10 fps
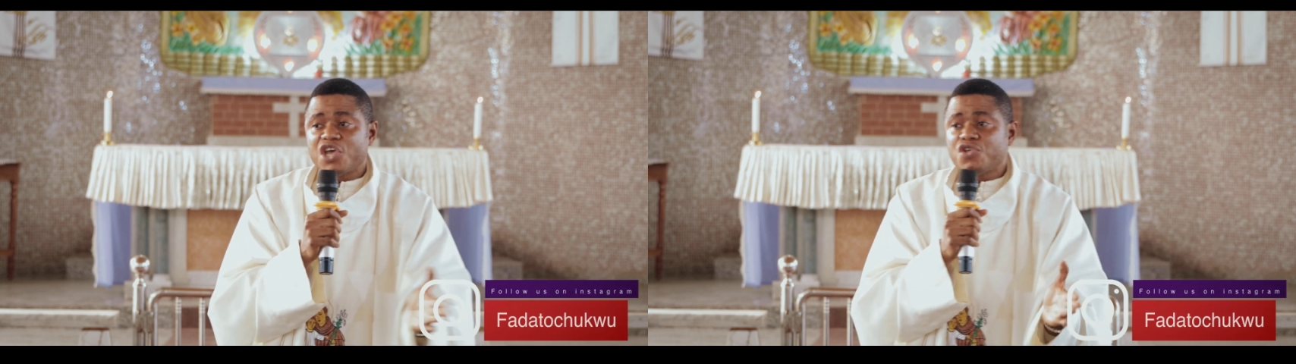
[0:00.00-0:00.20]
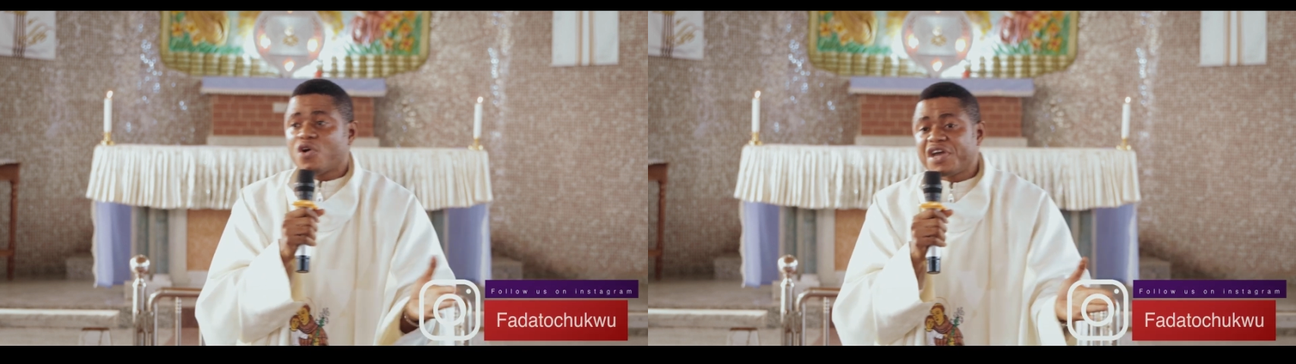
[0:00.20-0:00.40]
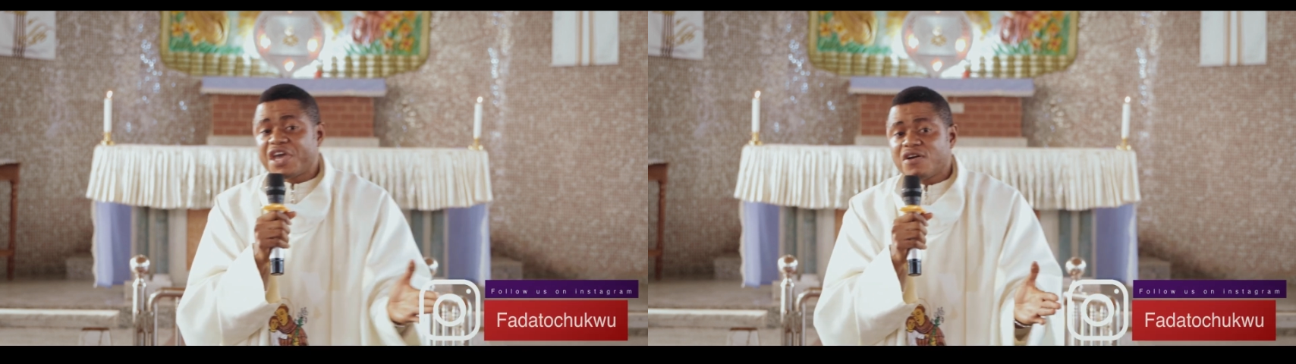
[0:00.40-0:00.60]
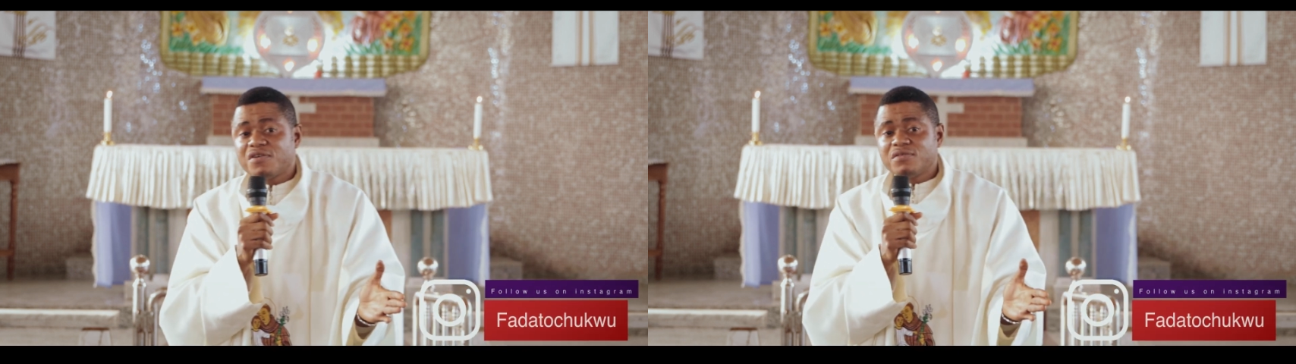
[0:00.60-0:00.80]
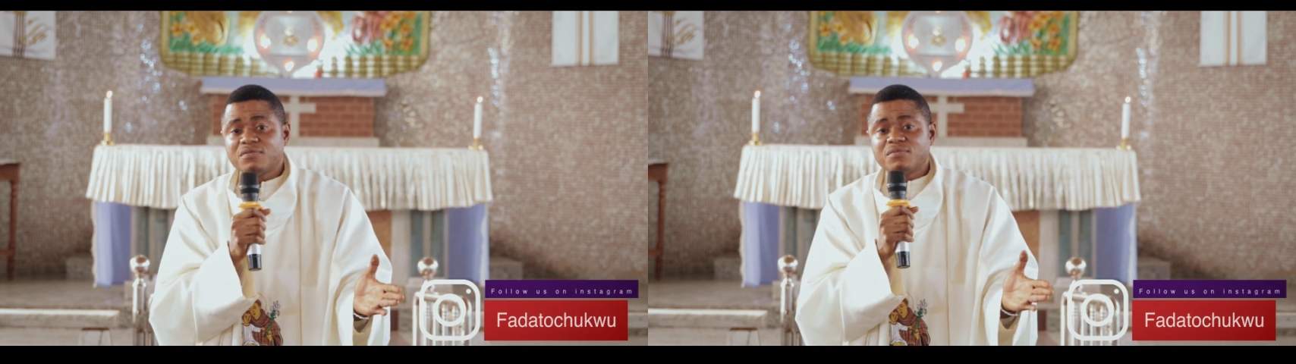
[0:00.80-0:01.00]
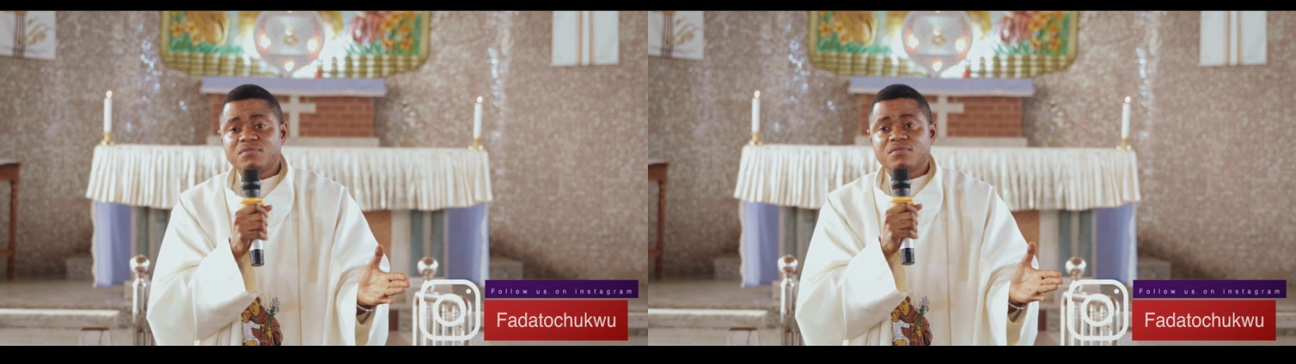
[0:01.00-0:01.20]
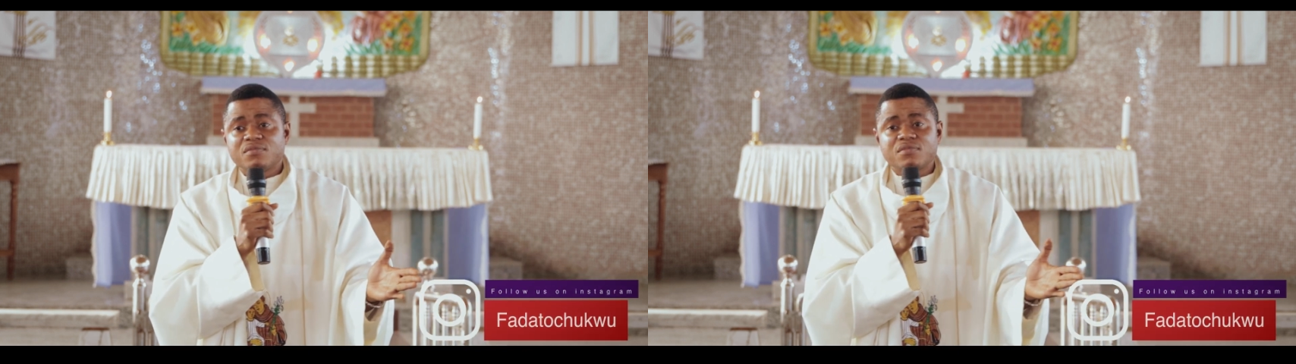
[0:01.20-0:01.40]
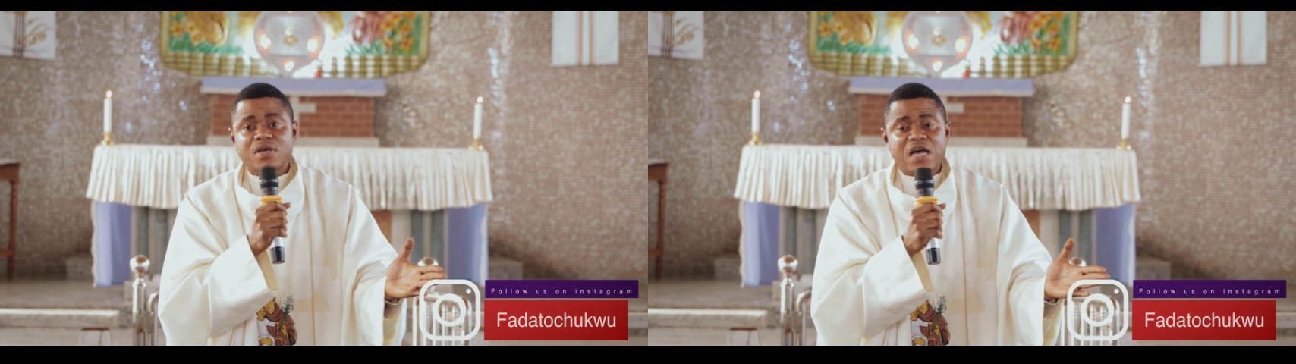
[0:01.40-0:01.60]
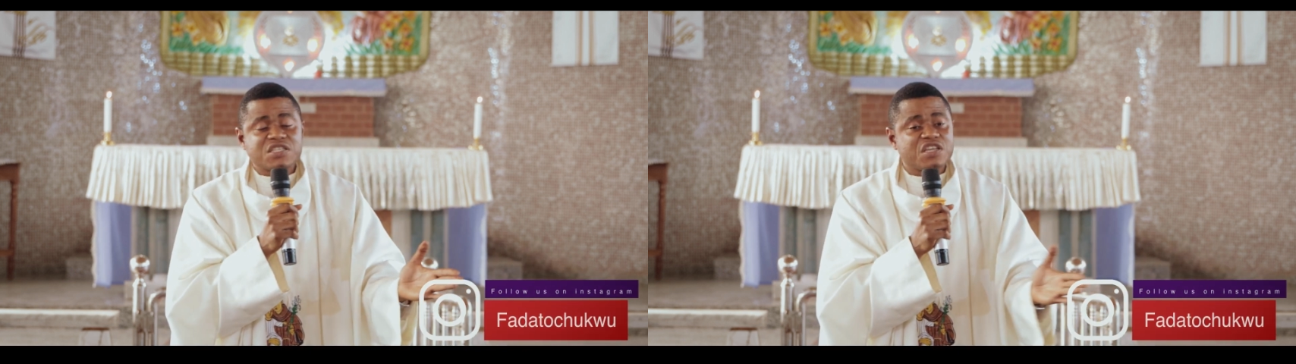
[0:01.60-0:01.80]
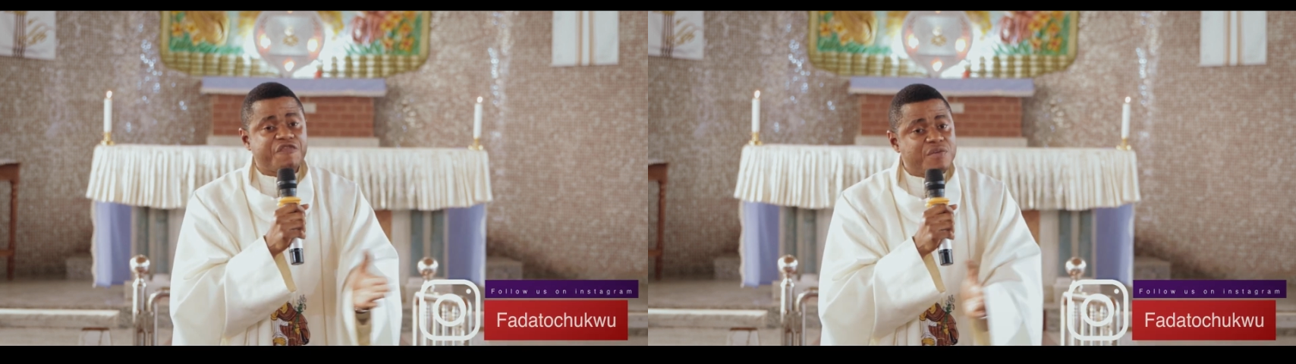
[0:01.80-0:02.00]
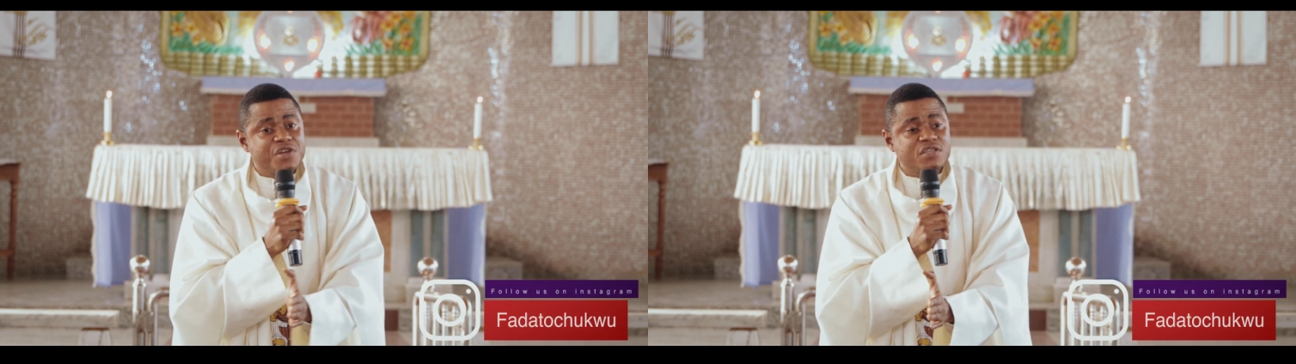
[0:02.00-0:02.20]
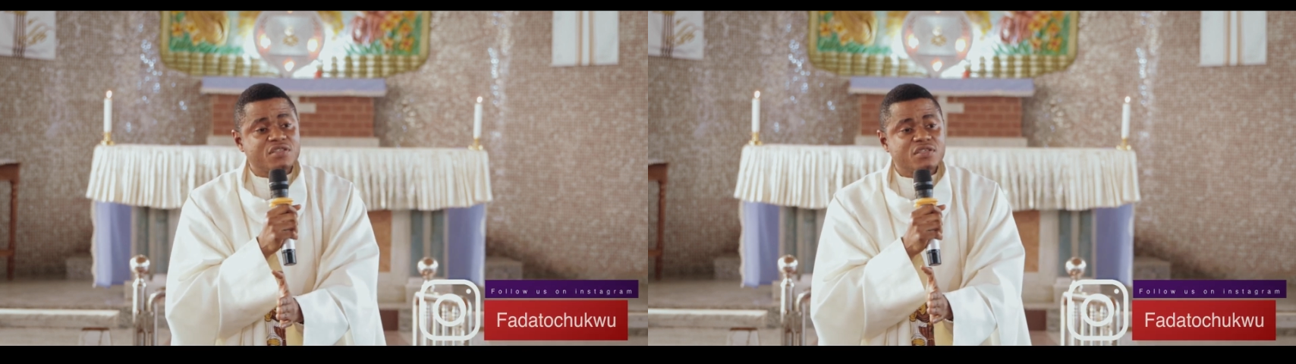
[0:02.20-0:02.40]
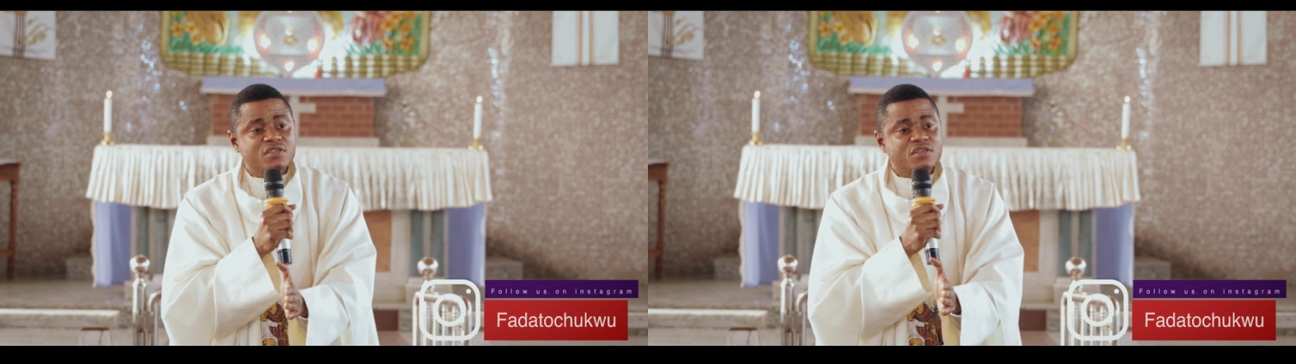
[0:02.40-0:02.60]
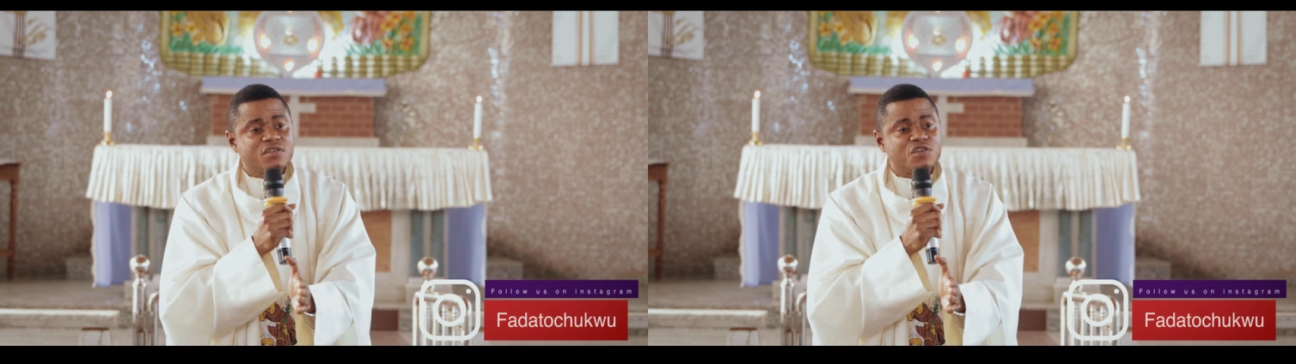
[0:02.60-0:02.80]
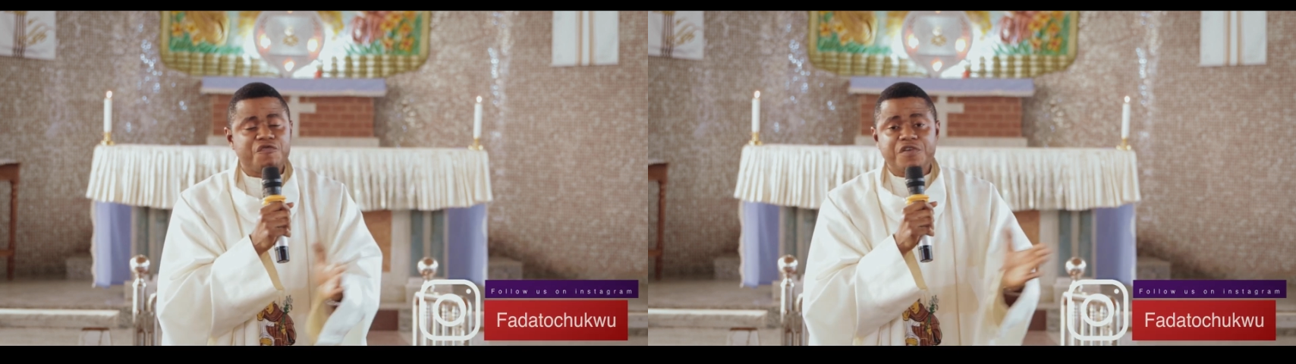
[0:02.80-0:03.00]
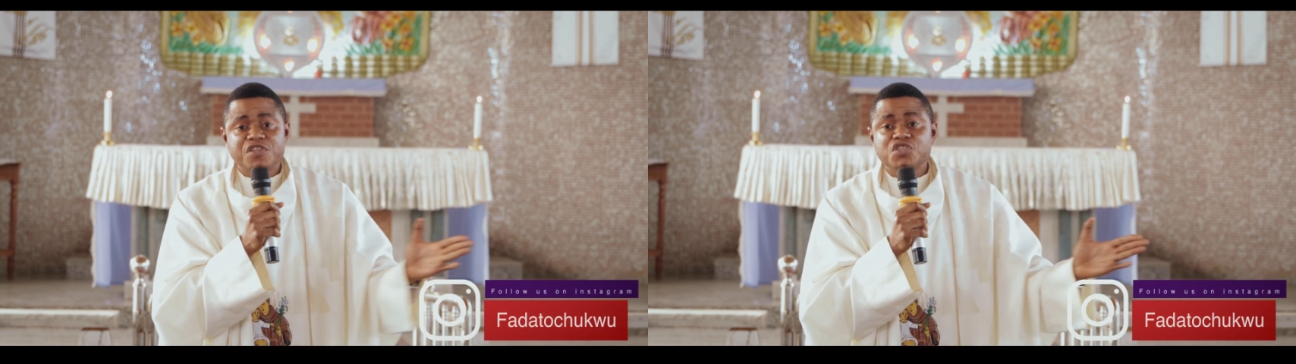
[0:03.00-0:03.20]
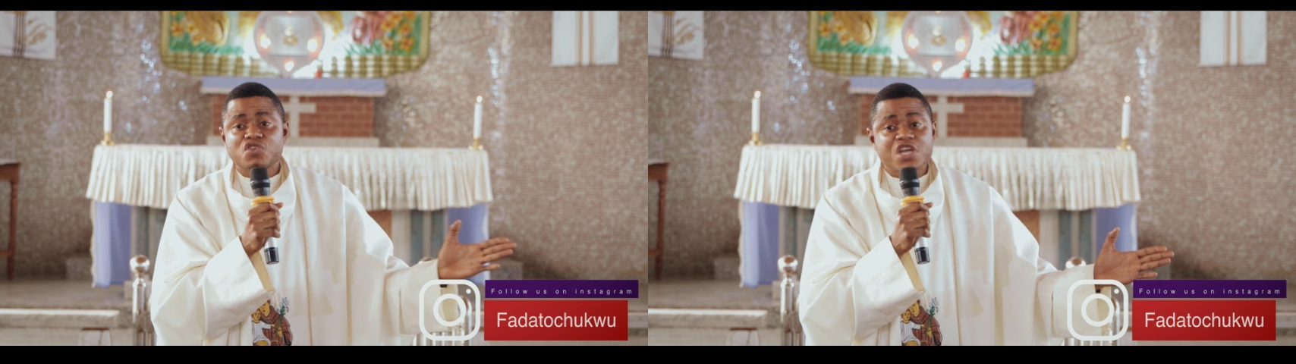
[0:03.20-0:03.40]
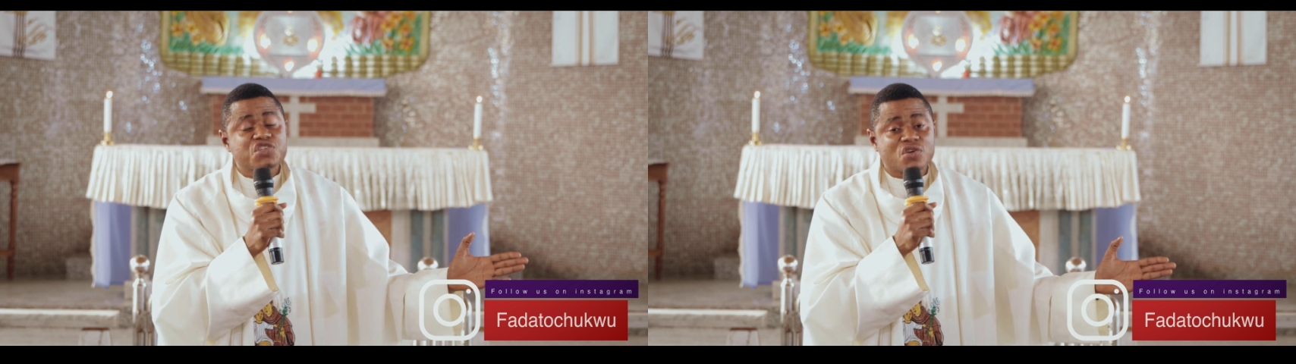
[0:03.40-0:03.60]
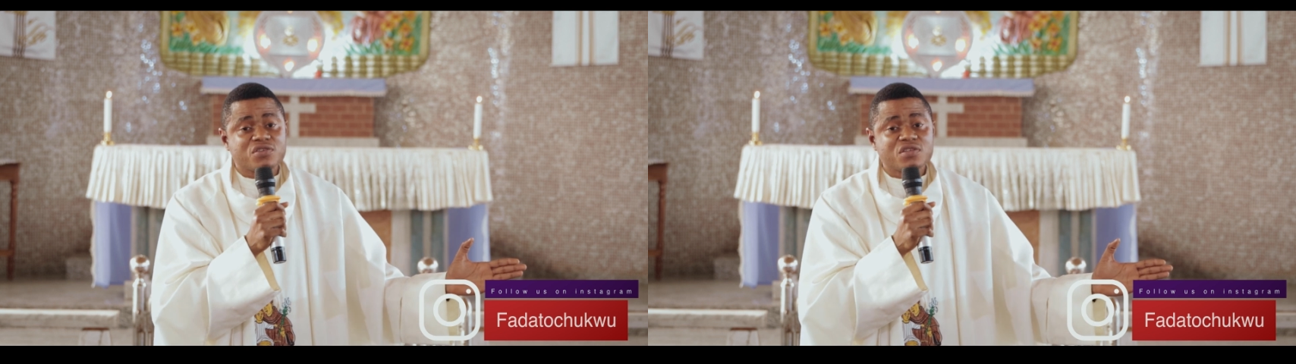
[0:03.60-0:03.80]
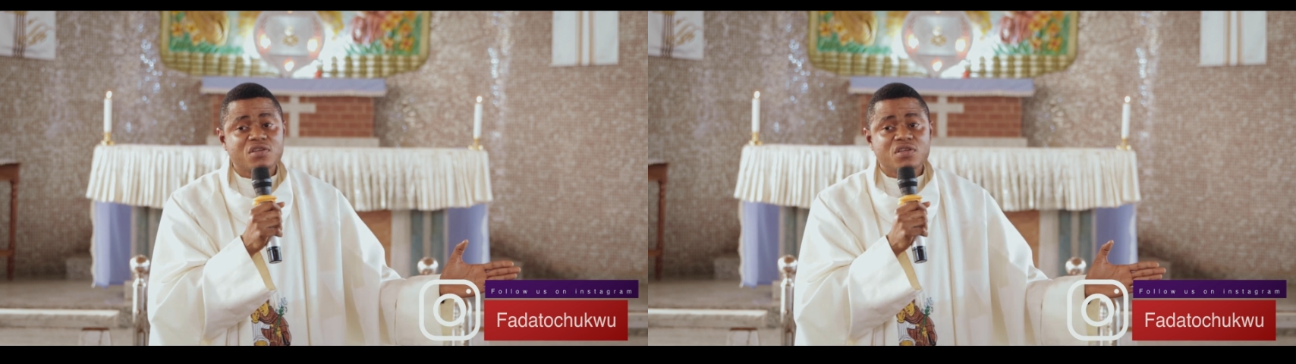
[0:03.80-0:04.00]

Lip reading: a young girl as a feminist in 15 suggestions.